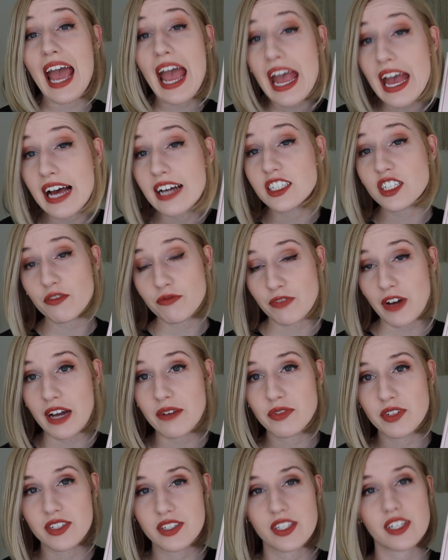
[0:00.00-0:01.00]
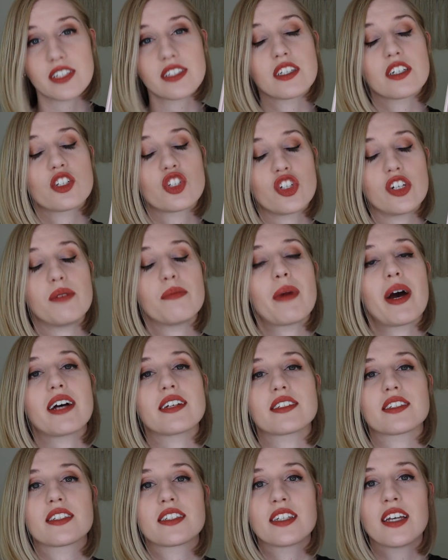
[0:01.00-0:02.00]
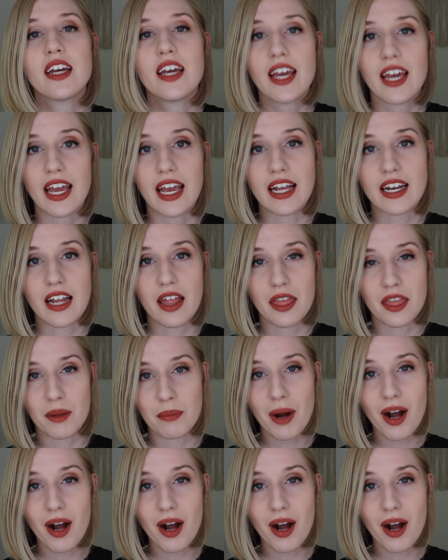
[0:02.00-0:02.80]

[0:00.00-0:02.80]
and five to six six sheet masks in the